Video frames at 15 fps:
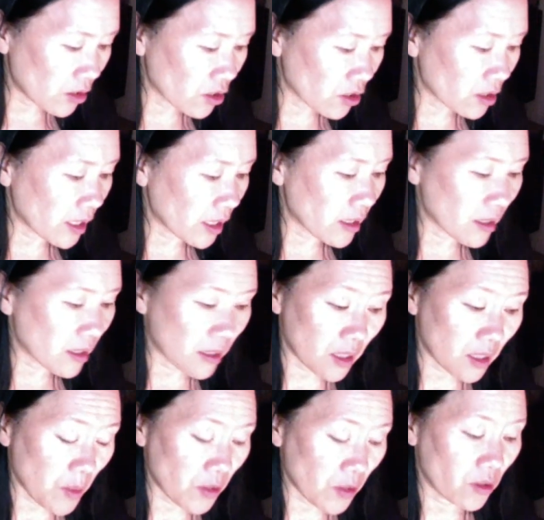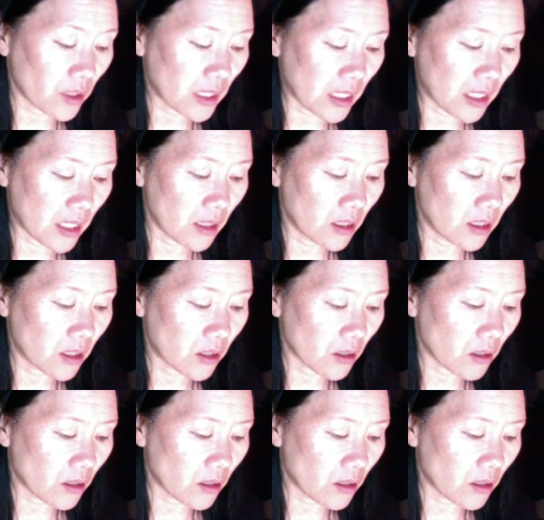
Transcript: client's special needs,